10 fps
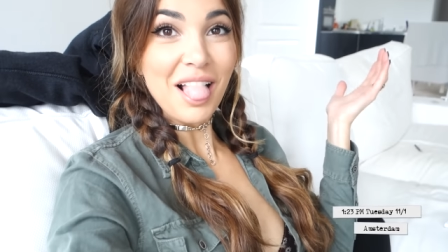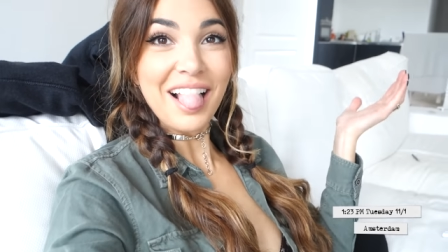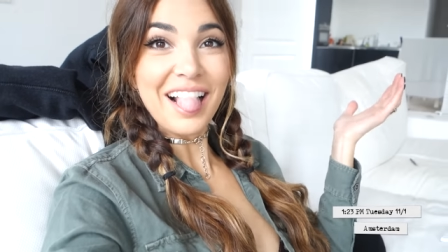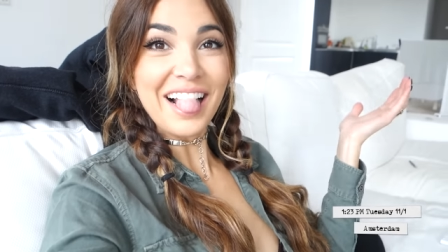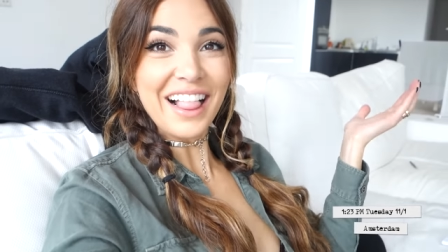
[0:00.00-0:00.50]

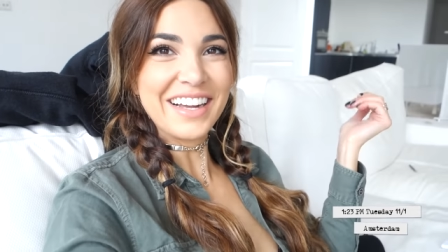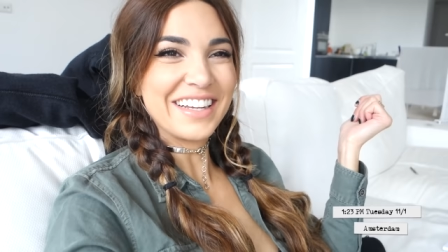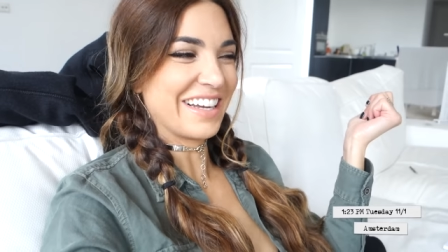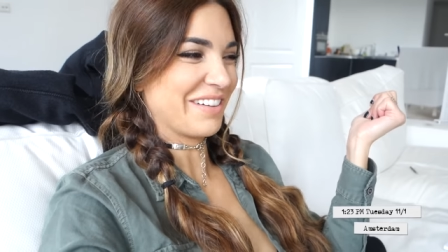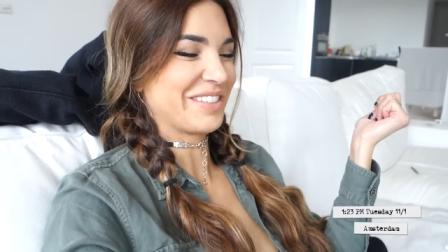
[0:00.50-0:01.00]

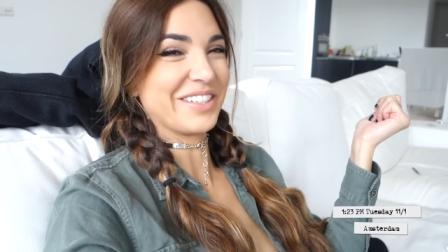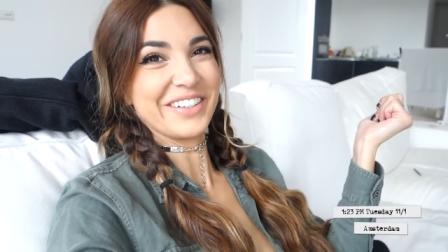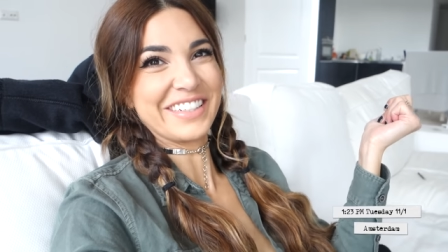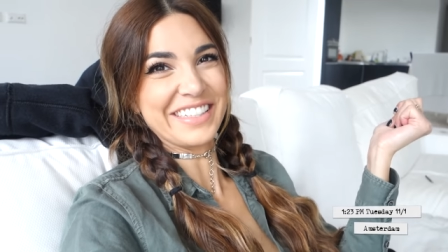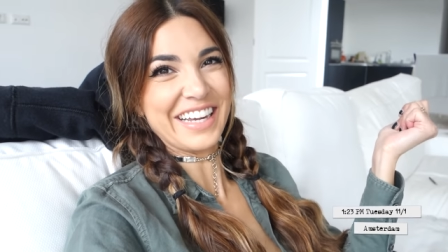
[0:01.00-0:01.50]
I'm so
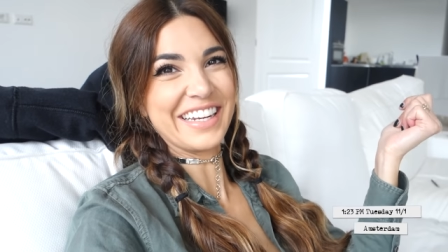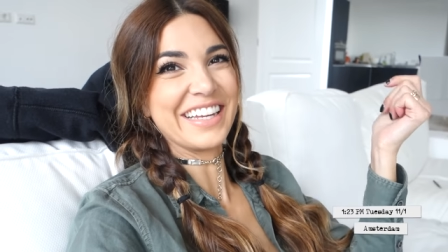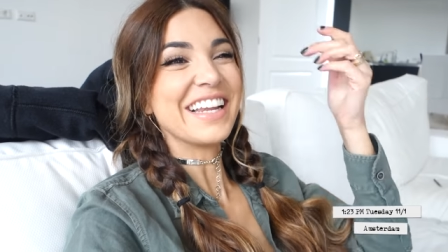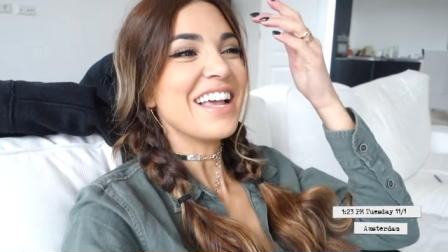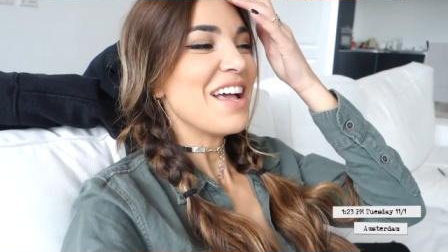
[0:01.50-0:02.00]
mm.
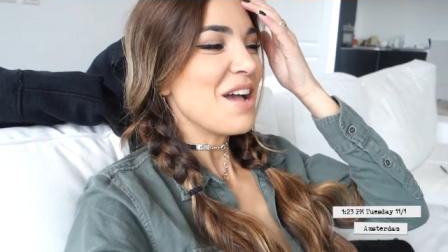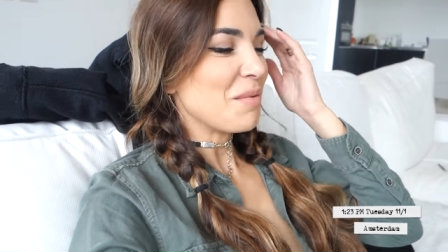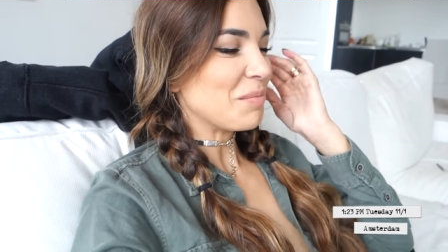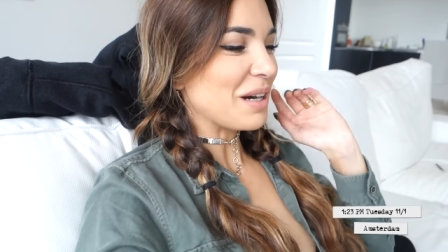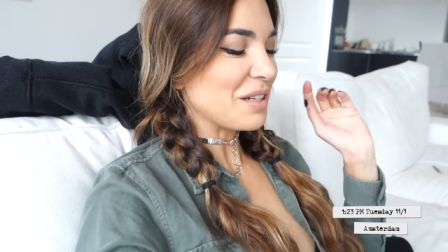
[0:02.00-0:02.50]
excited
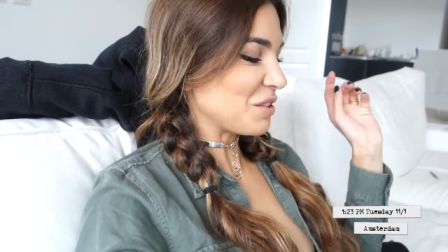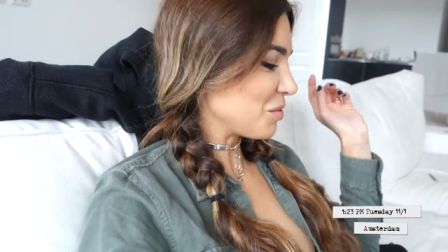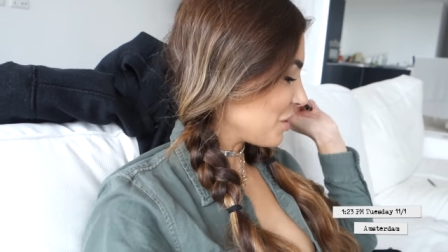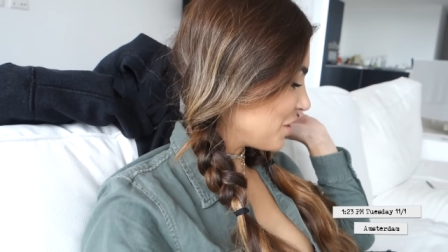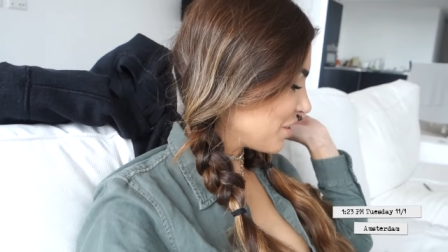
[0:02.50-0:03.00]
Maurits
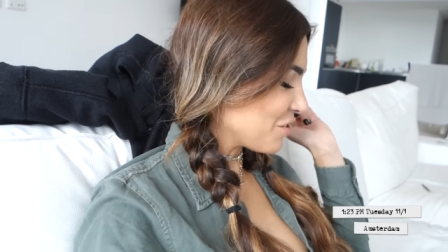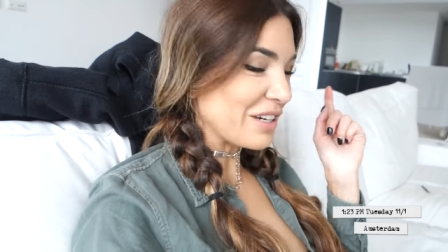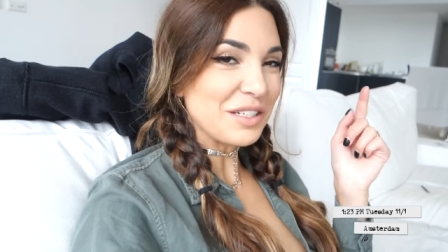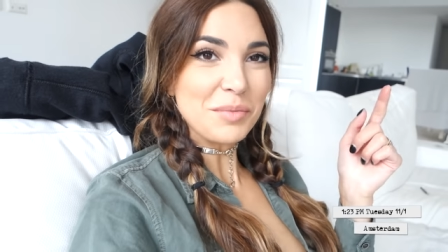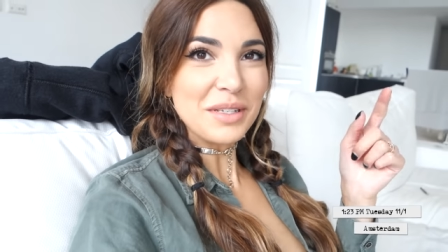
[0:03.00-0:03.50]
was just
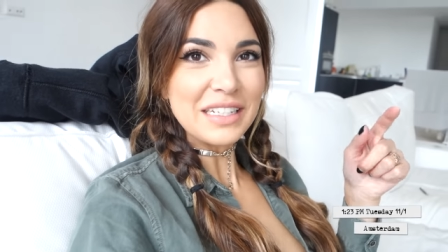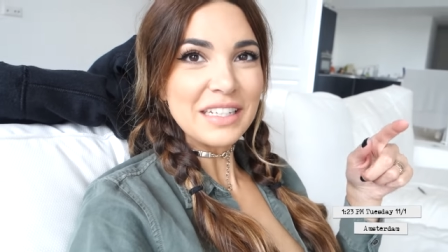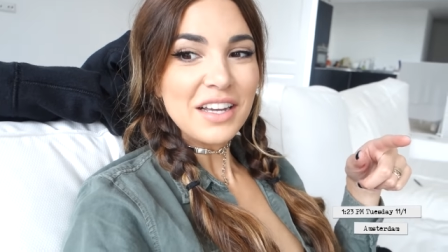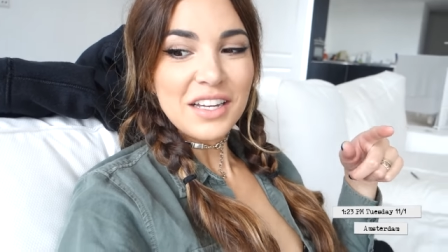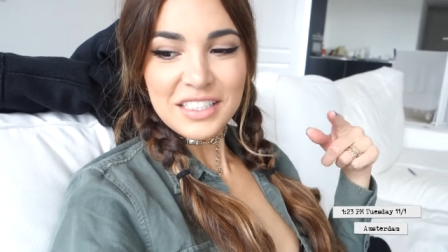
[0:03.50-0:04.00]

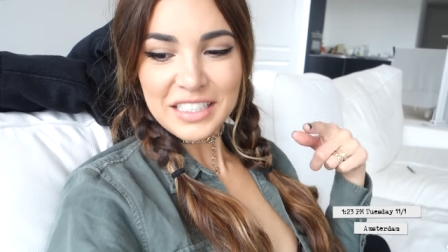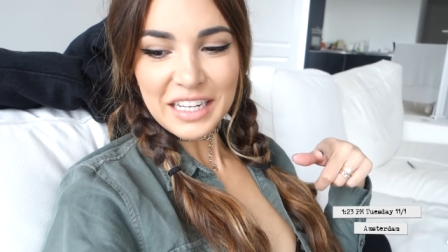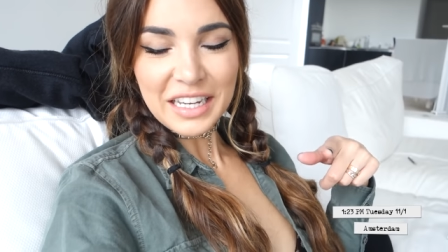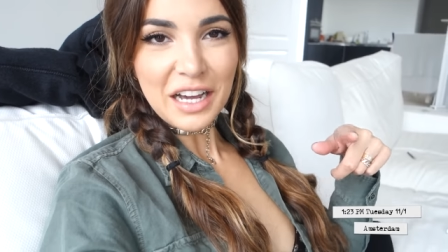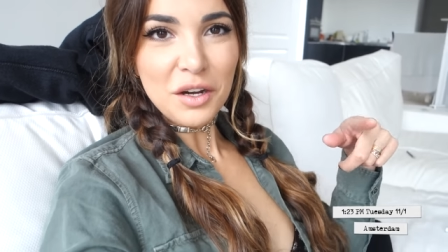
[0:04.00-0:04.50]
randomly
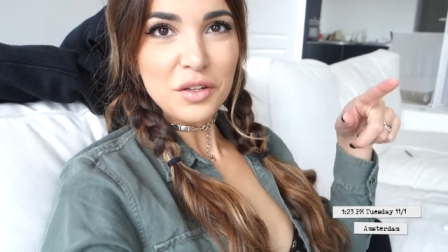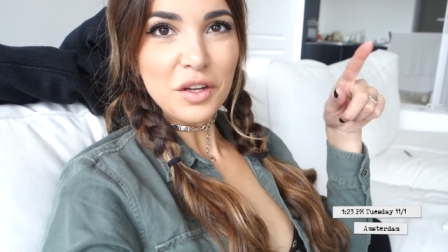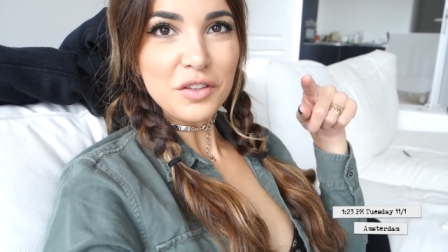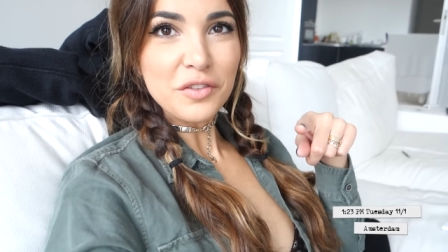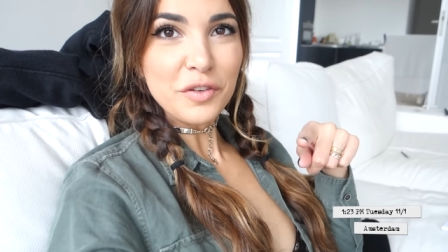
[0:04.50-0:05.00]
checking out
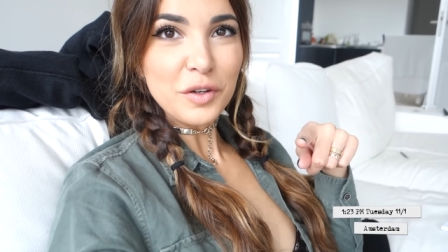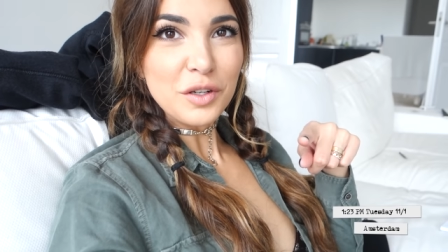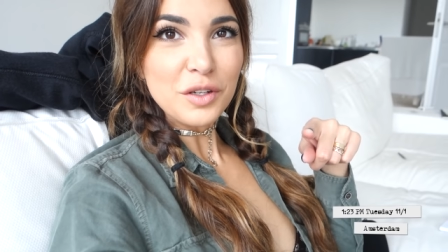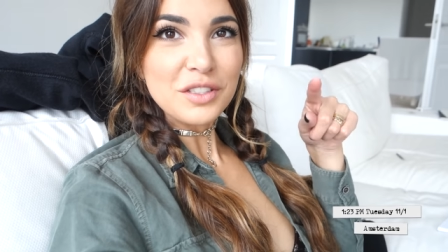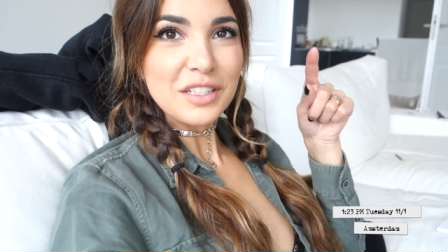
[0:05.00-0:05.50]
all the
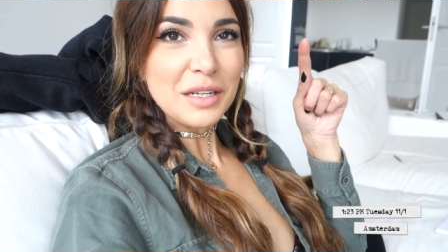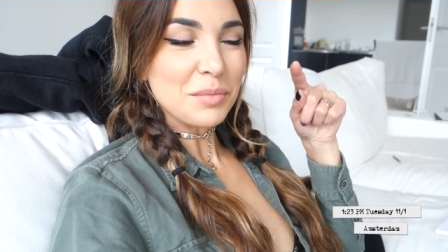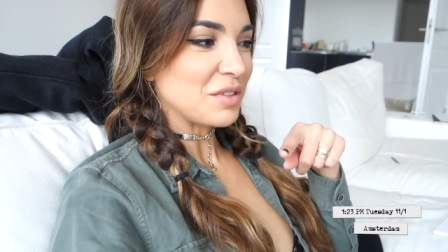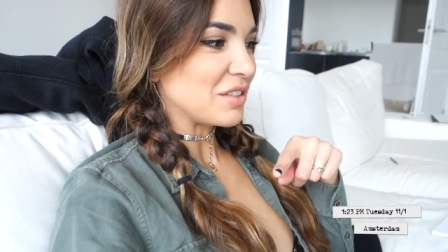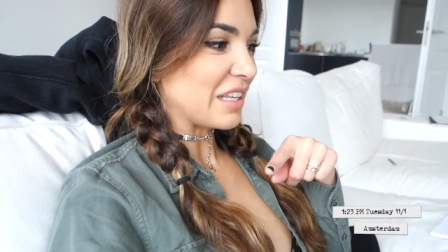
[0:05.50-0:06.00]
photos that
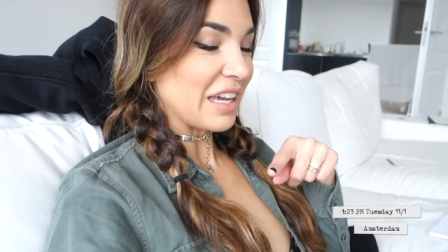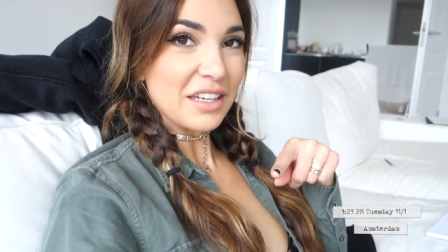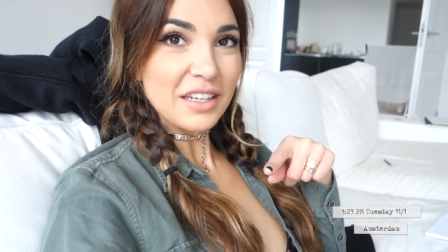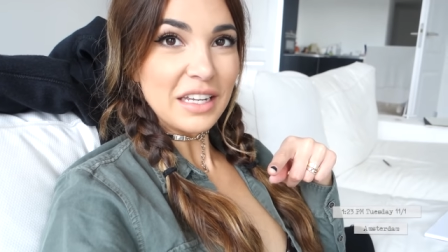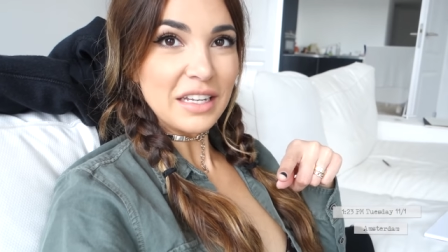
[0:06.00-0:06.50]
I'm
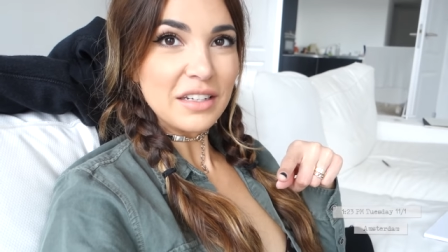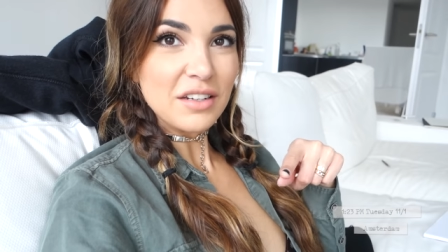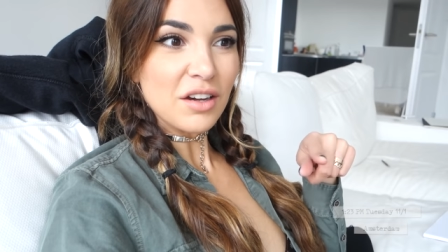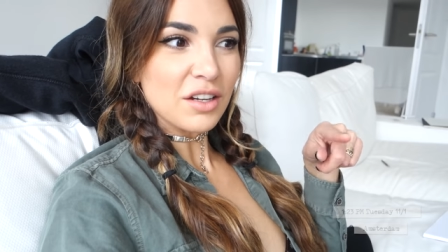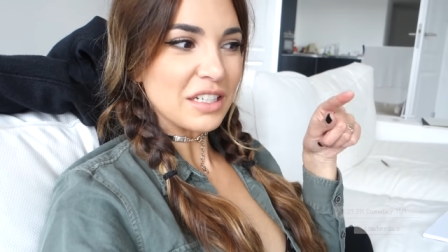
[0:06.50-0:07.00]
tagged
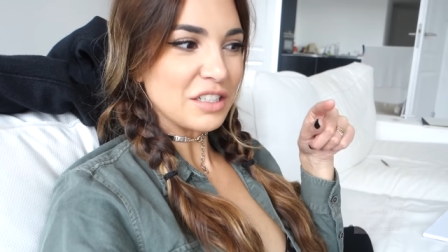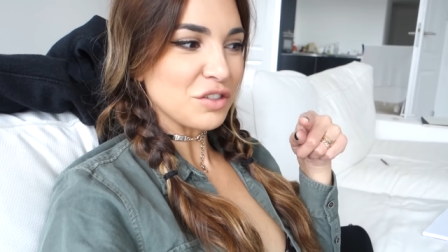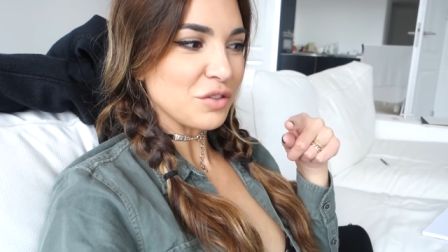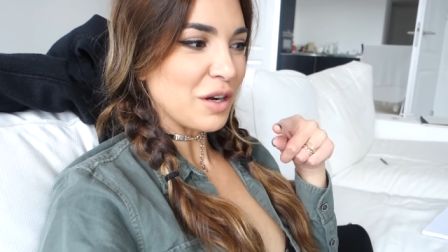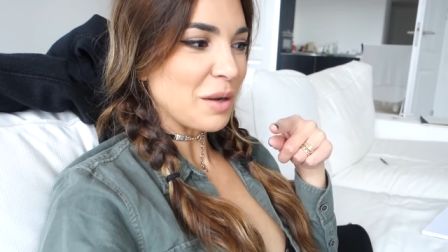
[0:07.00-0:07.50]
in on
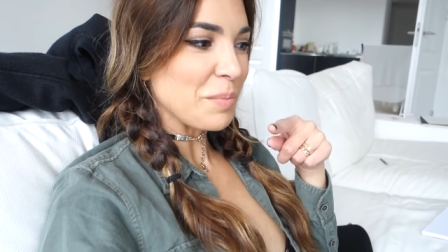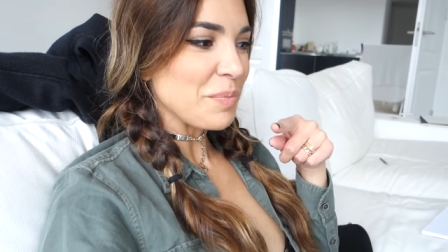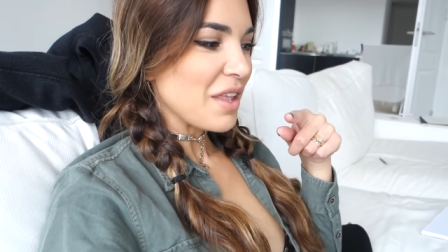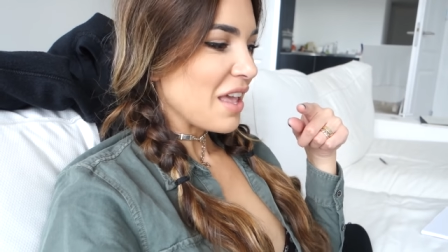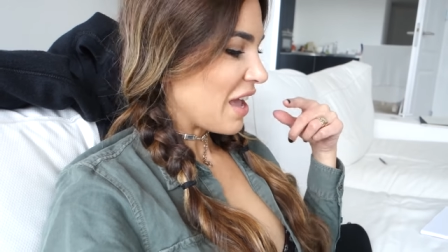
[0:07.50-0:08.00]

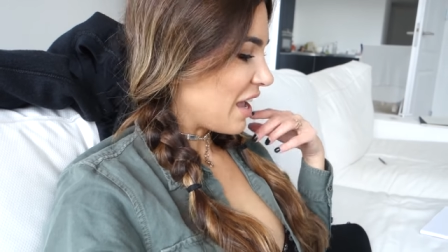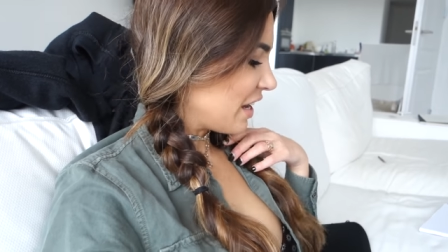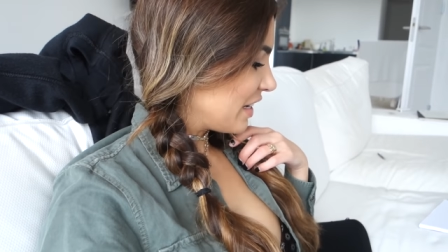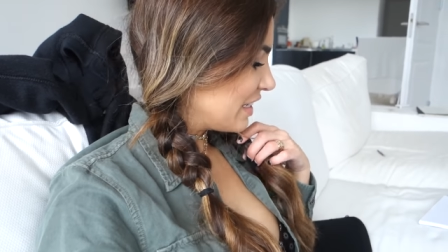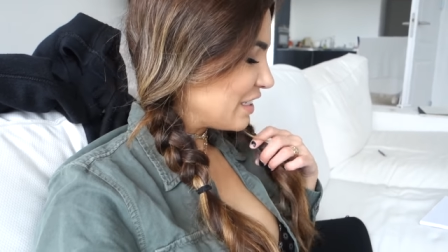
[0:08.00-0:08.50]
Instagram
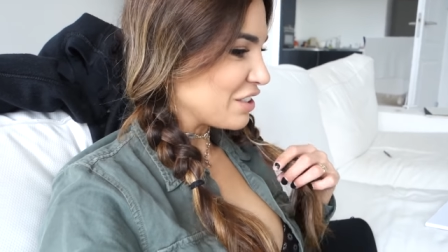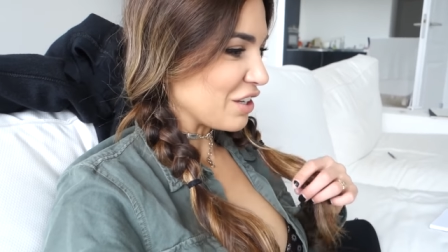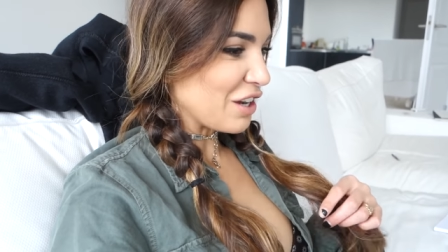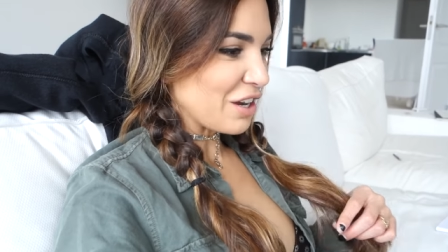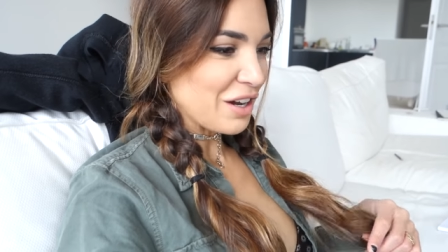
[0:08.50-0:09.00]
and he
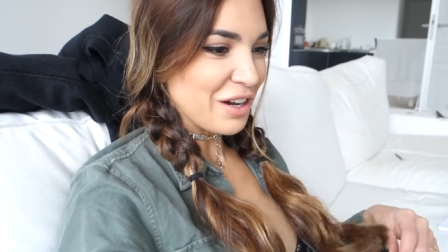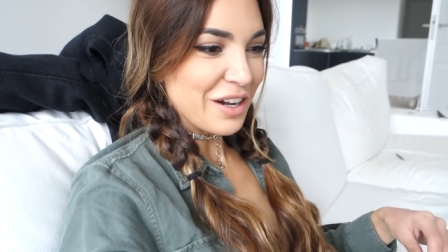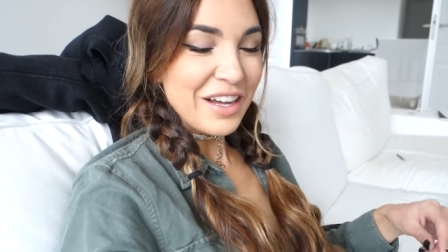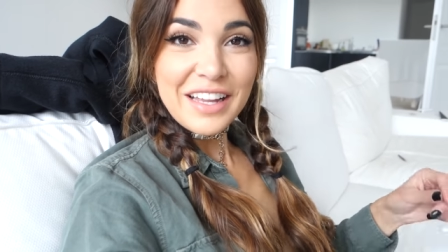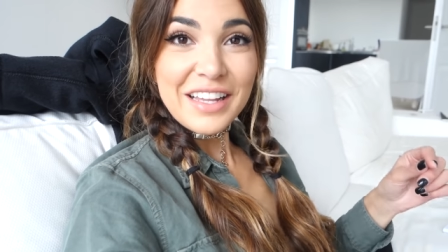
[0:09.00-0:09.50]
saw